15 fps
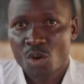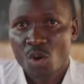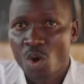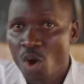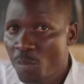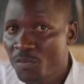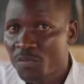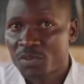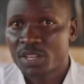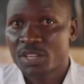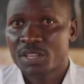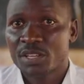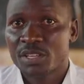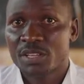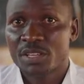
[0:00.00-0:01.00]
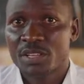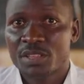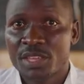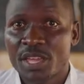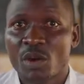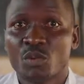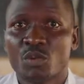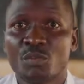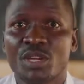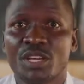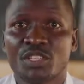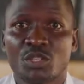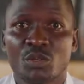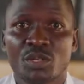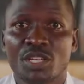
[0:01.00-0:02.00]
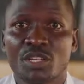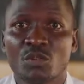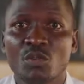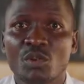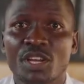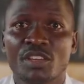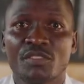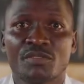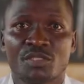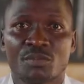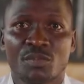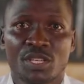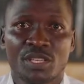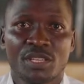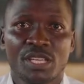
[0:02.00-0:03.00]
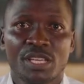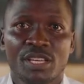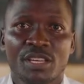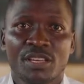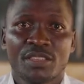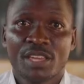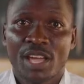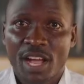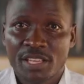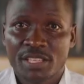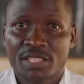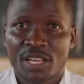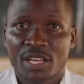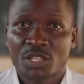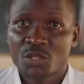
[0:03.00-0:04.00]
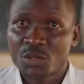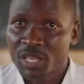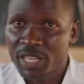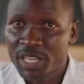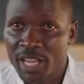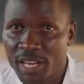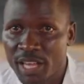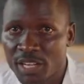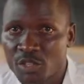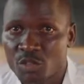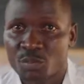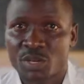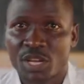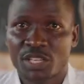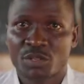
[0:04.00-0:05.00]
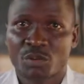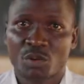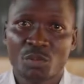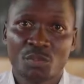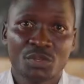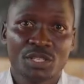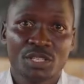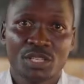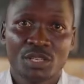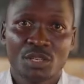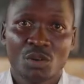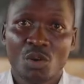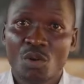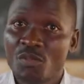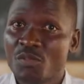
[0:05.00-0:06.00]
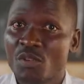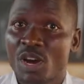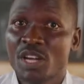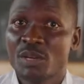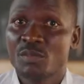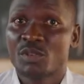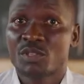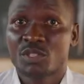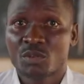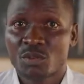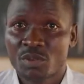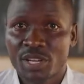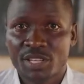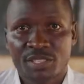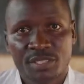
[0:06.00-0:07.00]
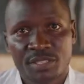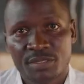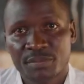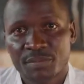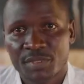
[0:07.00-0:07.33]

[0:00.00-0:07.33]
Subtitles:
Hopefully, there will be a student who gives me the answer to clear land to plant crops or for animals to graze.